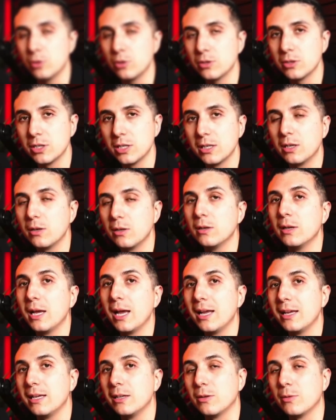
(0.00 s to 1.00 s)
per deal
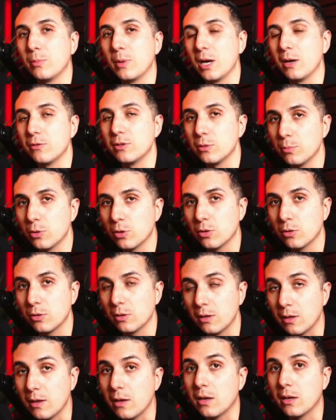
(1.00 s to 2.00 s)
and it's profitable,
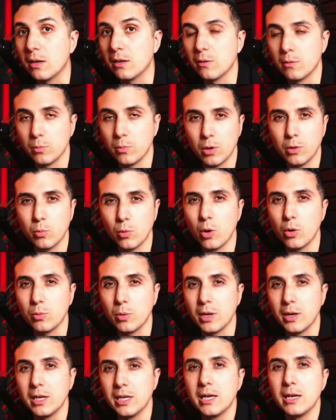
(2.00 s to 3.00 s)
put more
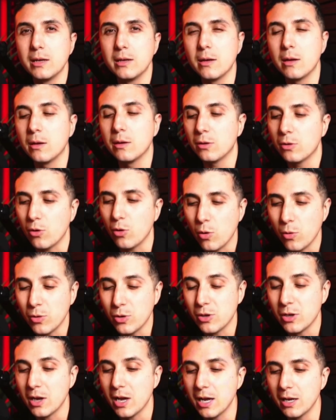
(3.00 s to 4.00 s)
money in. You don't
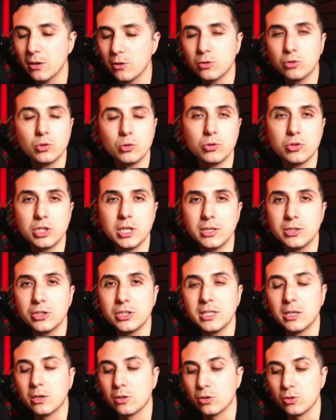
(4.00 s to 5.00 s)
scale to 10
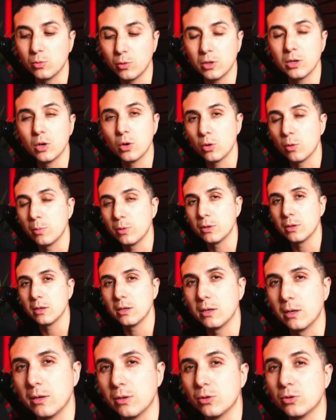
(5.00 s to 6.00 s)
deals with hope.
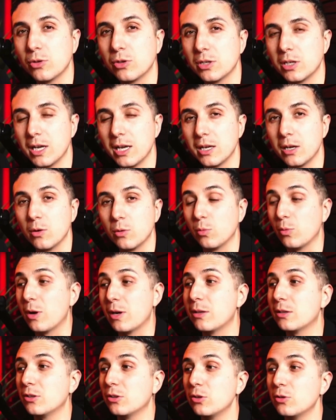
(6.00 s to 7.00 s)
You scale
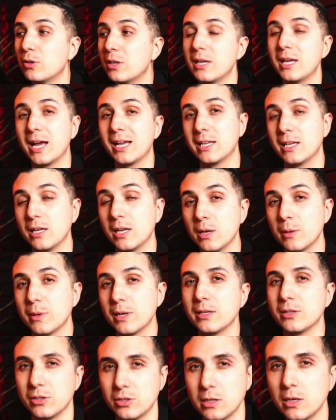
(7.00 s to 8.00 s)
with unit
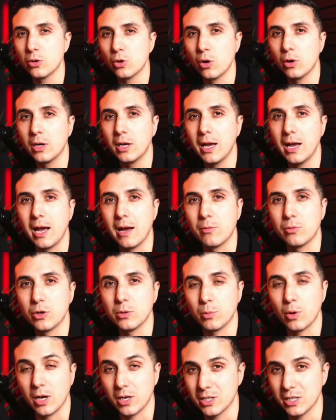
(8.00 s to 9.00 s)
economics. Look, every
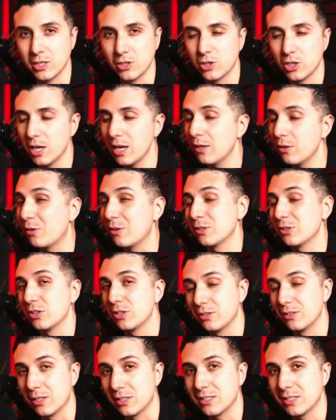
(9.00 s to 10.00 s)
marketing channel is
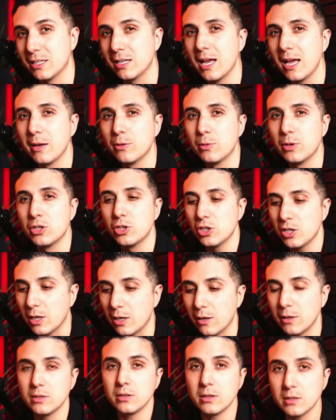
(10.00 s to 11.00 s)
just a slot machine.